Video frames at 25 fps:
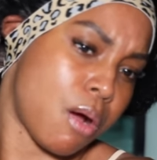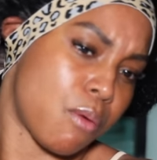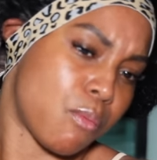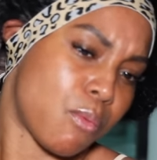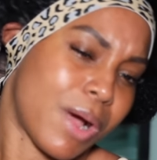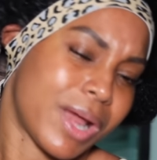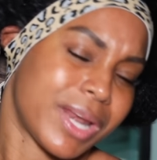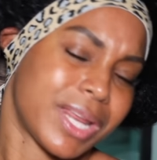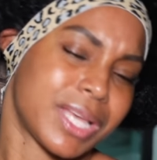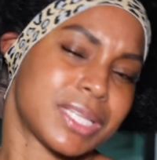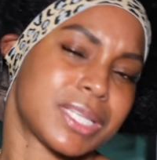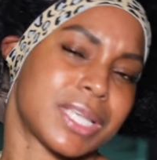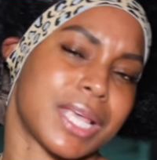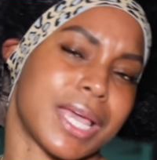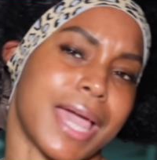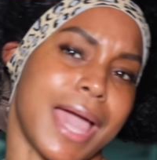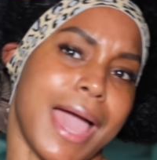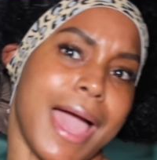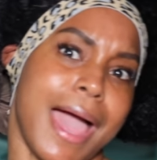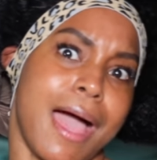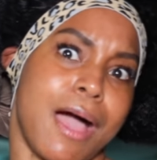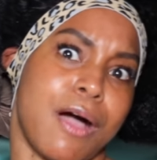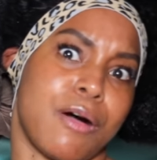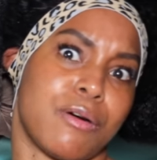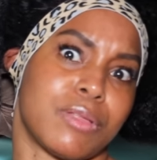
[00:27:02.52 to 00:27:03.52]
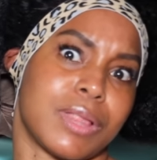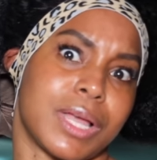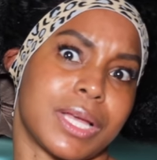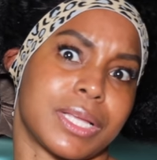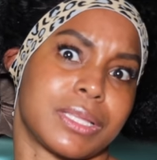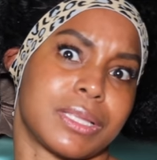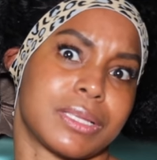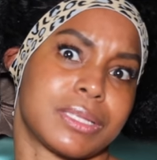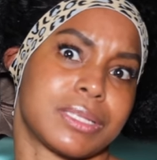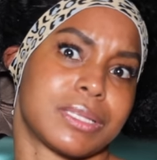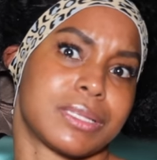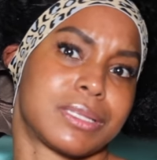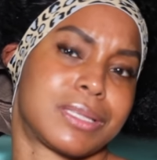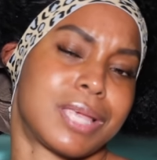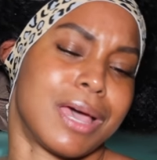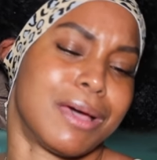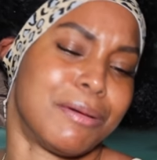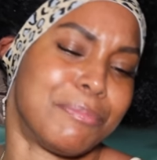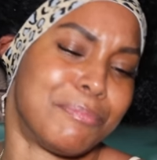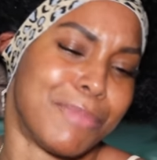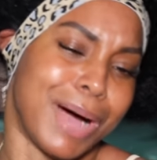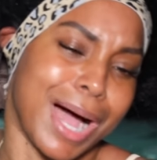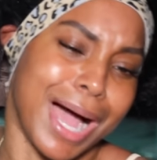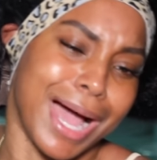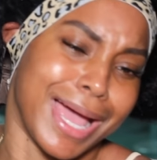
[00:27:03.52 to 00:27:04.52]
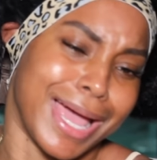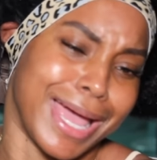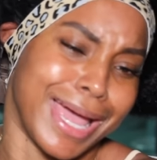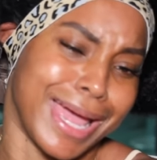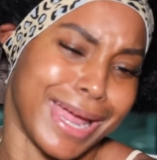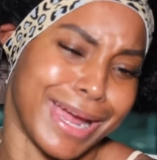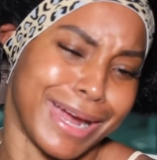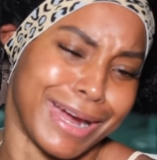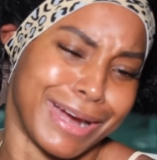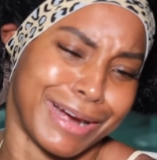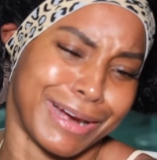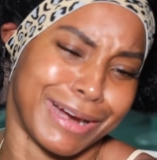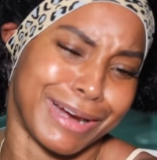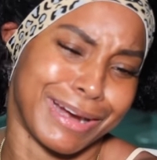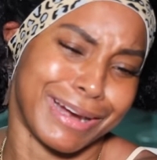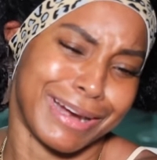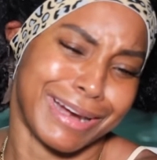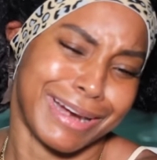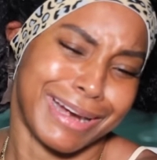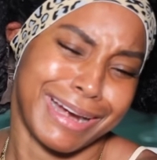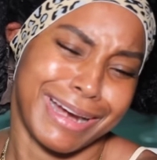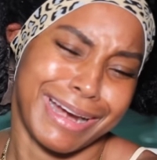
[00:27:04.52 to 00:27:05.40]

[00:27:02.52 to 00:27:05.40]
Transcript: Why'd I say ow like this is my hair?